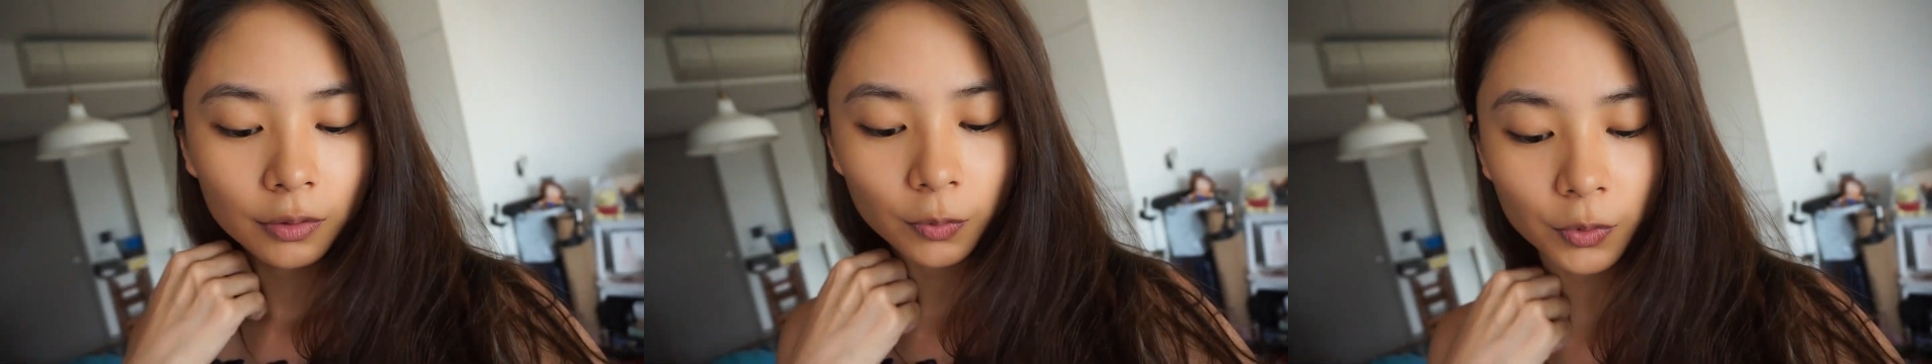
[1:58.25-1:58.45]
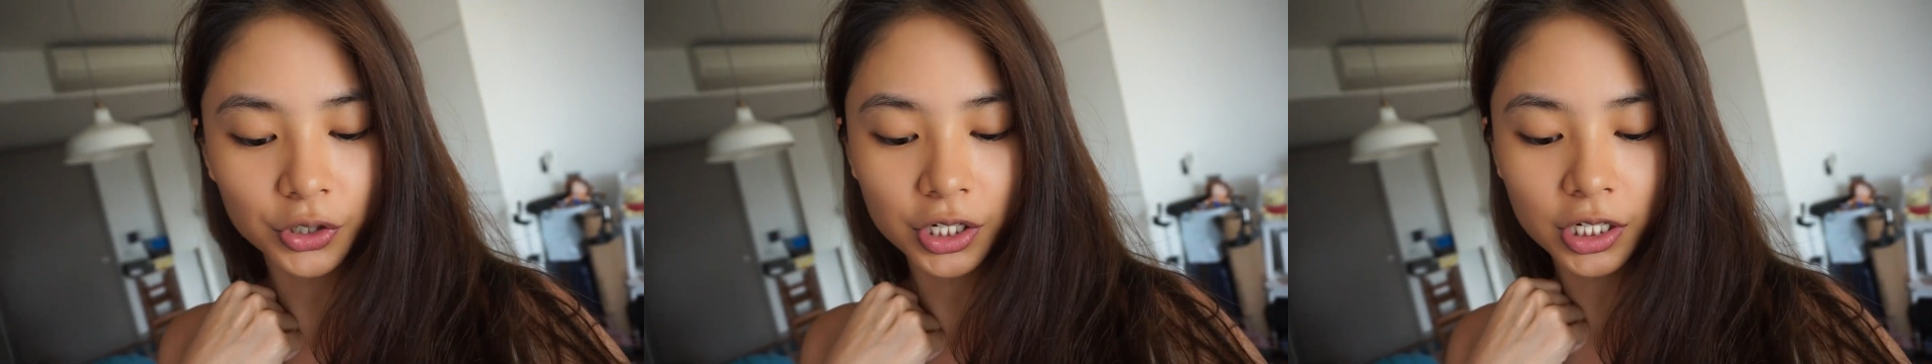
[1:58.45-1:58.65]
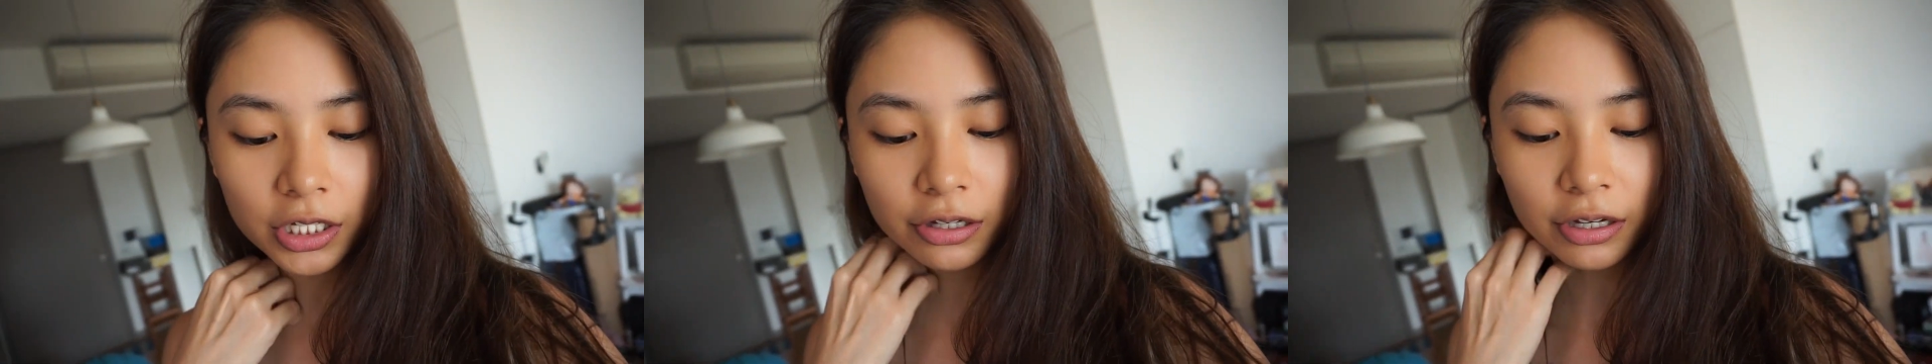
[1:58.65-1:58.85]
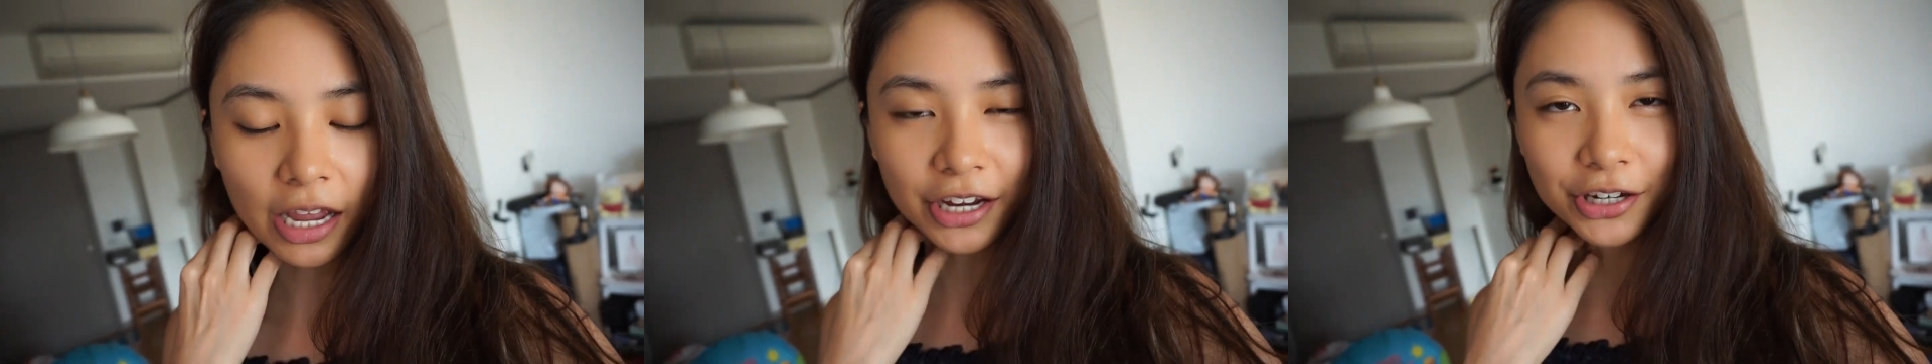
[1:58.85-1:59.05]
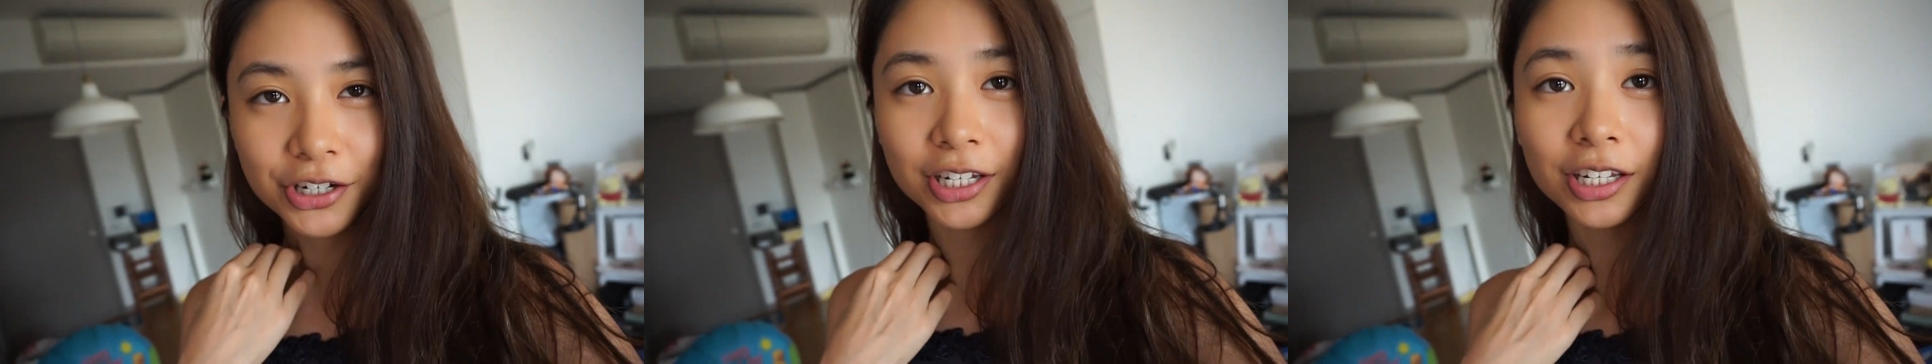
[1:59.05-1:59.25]
Which is
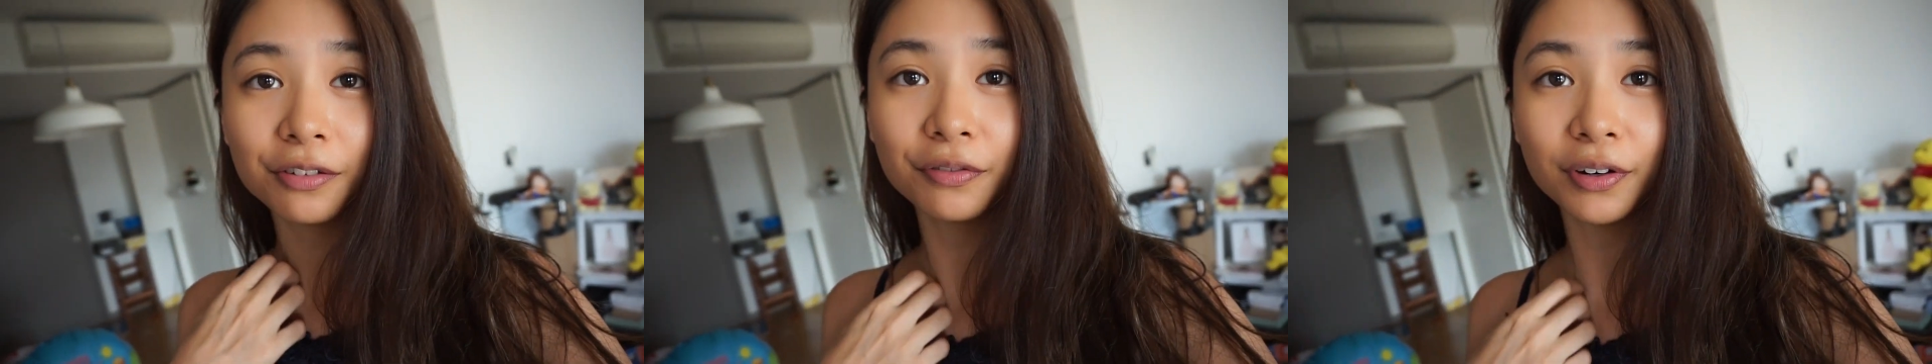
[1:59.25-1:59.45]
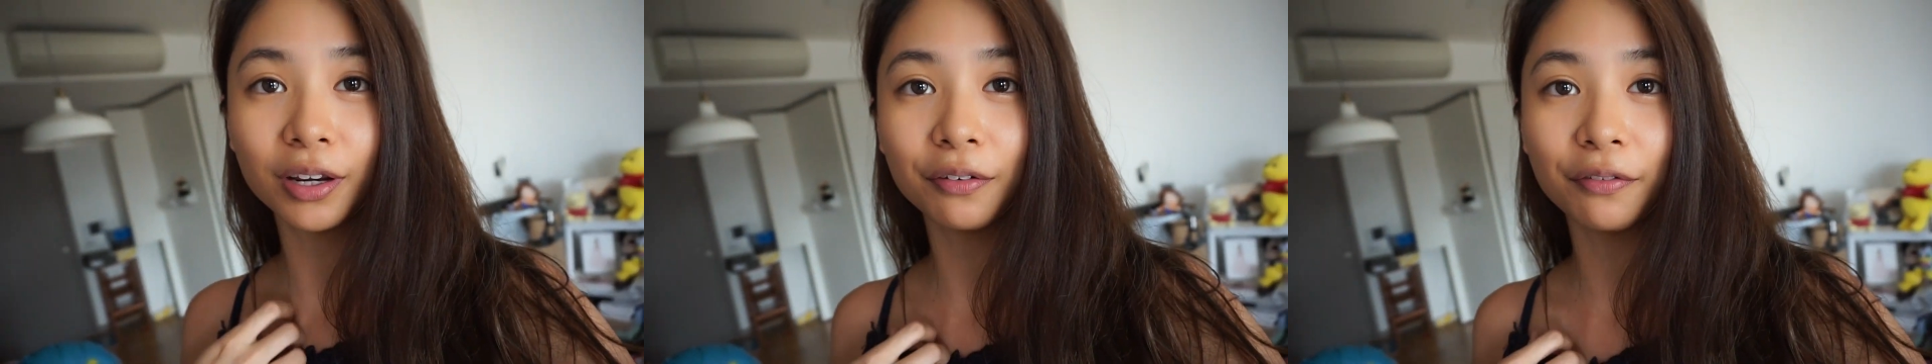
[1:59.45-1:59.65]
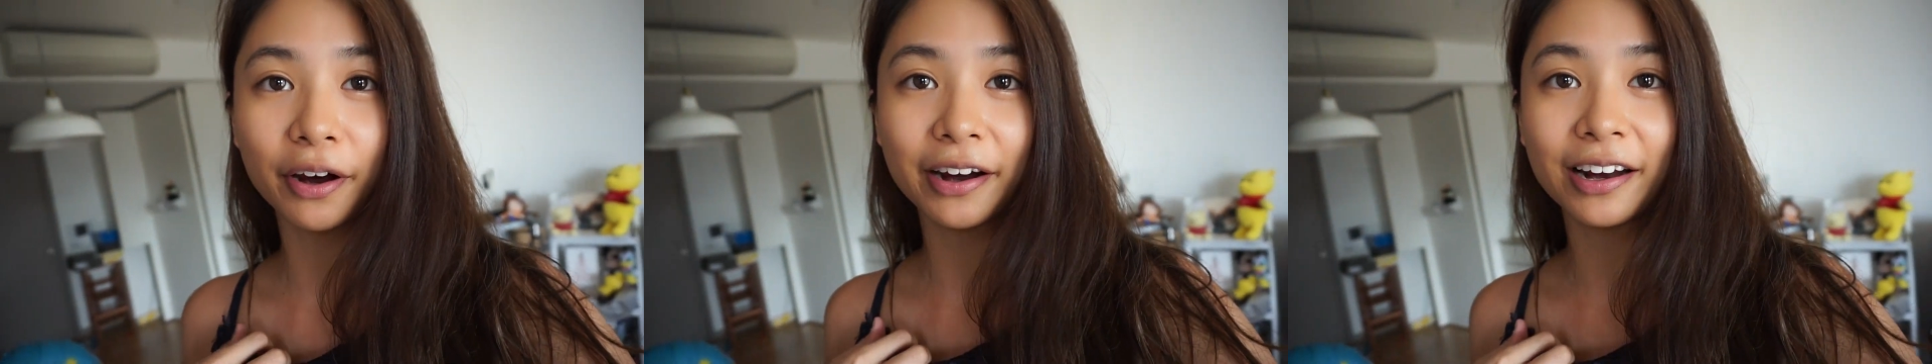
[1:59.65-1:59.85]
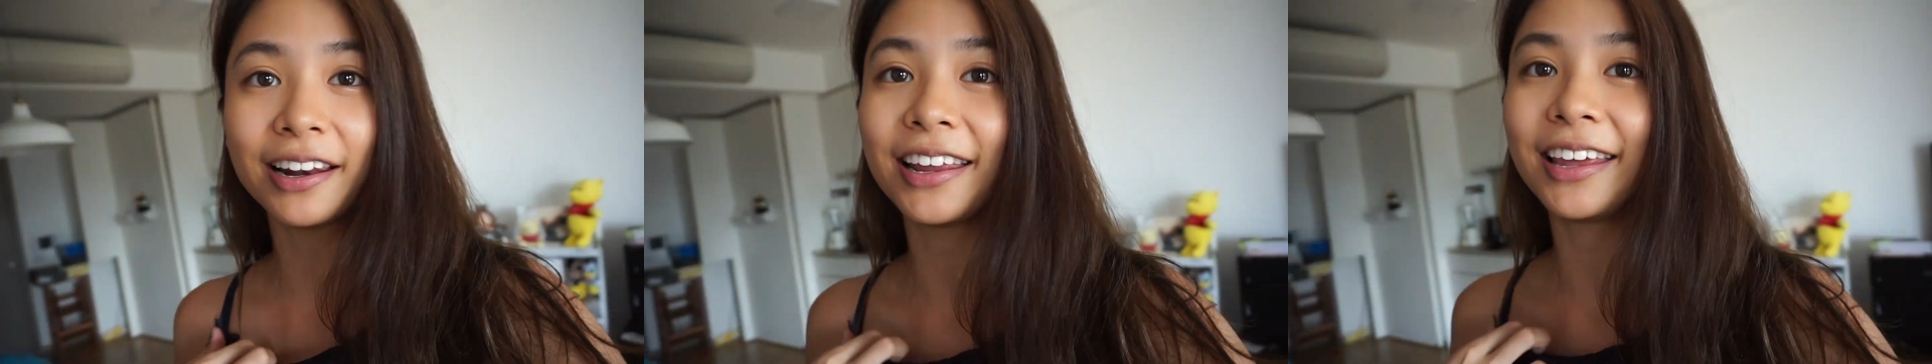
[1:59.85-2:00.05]
actually really very